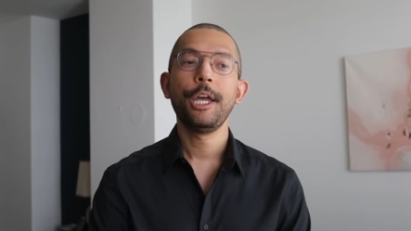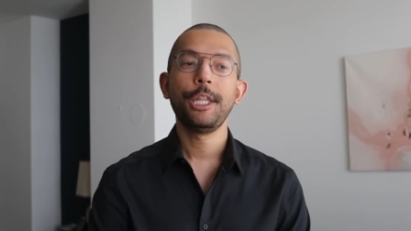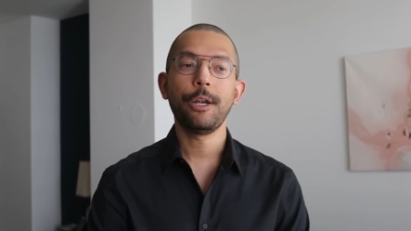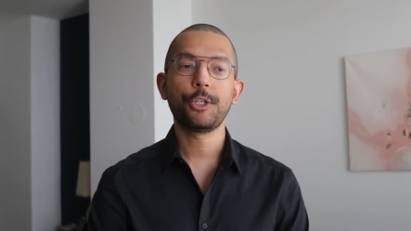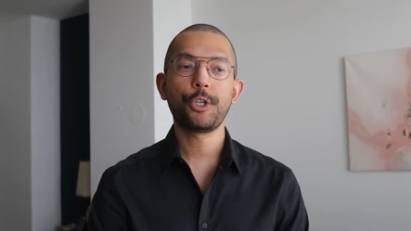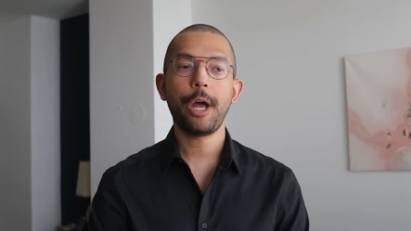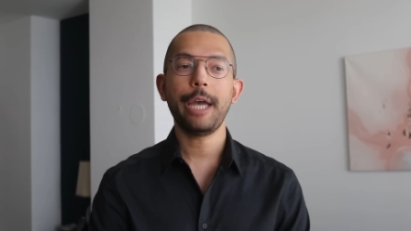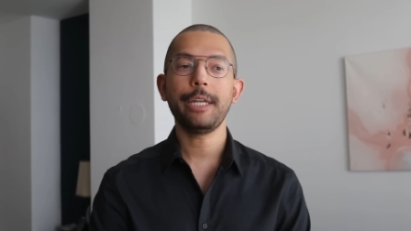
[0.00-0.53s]

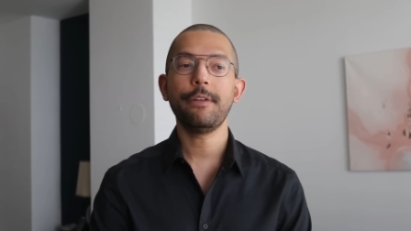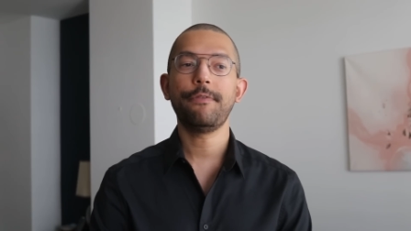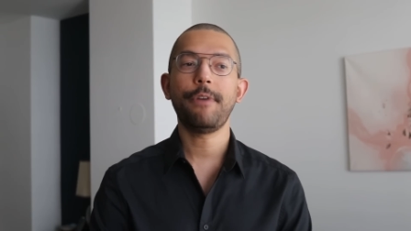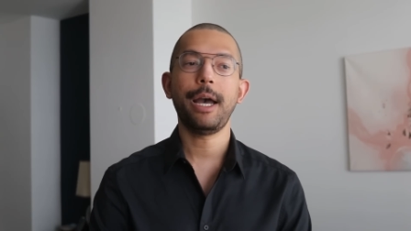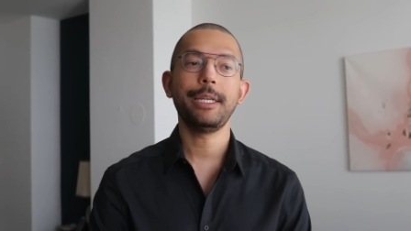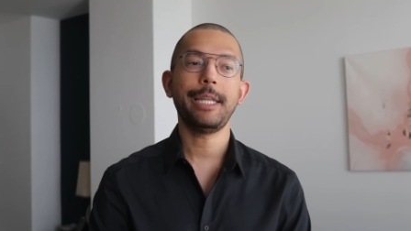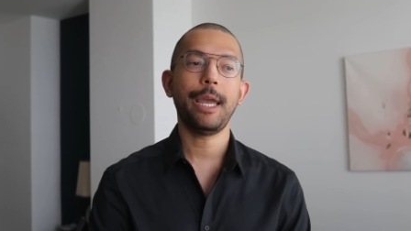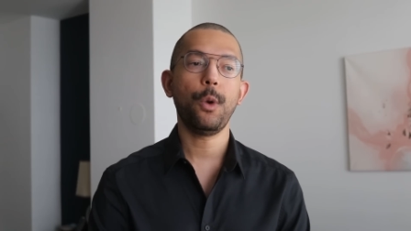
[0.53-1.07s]
they're trying to
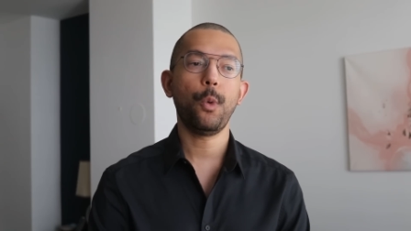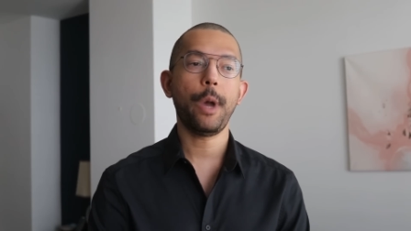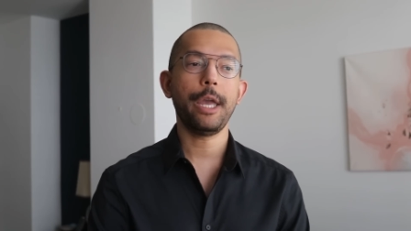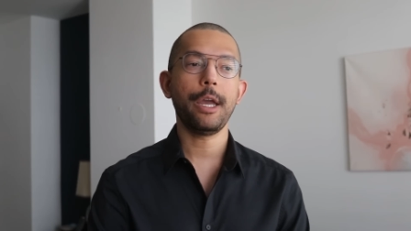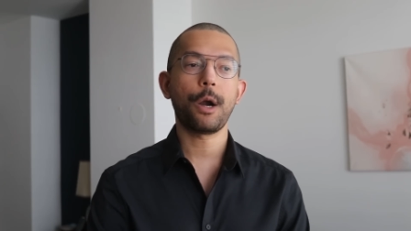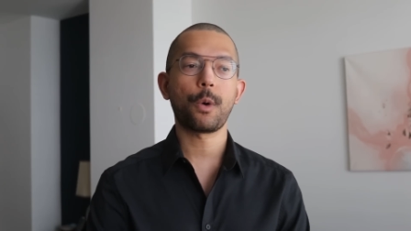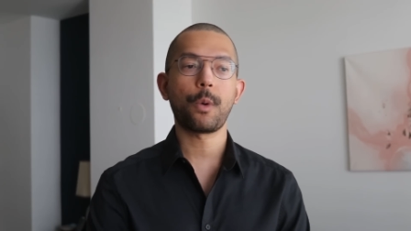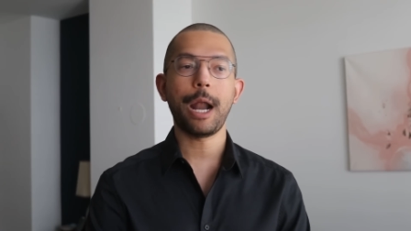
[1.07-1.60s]
find a
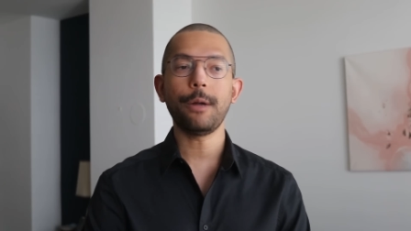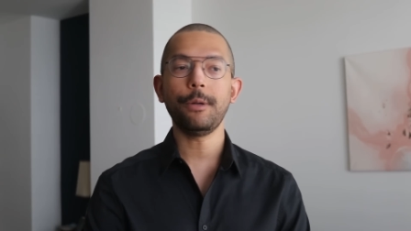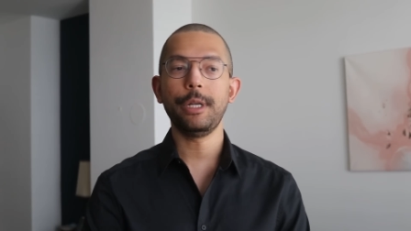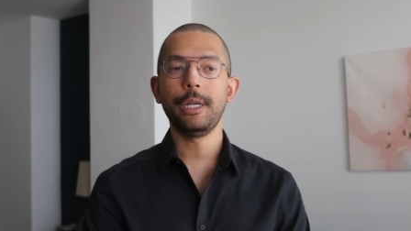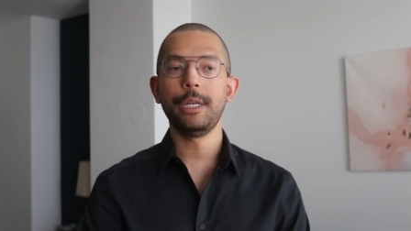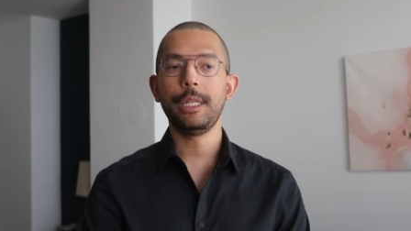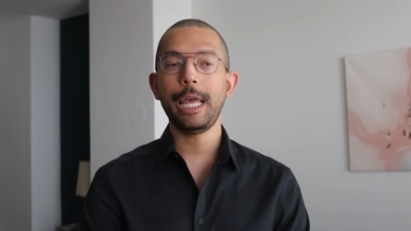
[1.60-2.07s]
way around it.